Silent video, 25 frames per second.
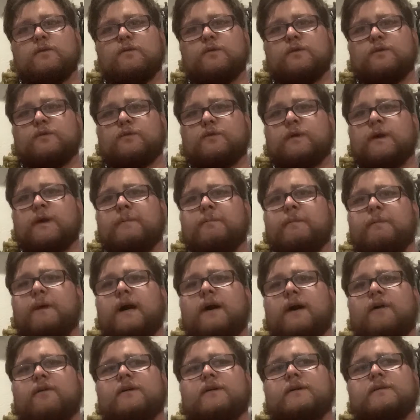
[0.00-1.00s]
With great
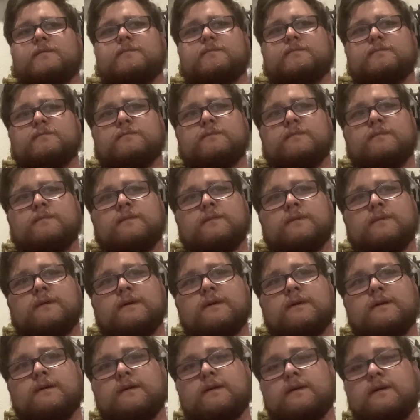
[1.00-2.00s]
power
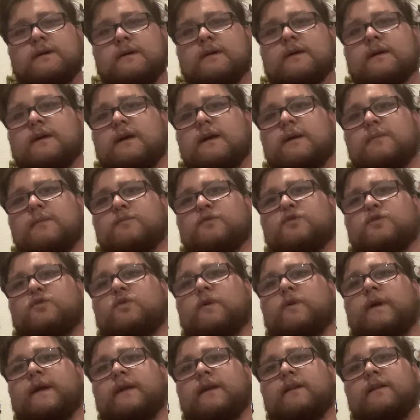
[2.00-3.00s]
comes
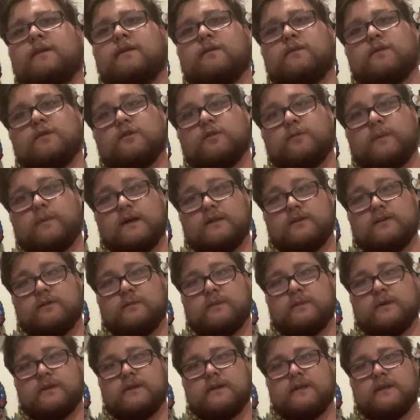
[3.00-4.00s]
great
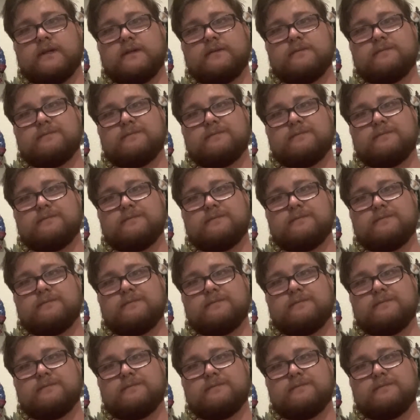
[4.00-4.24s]
responsibility.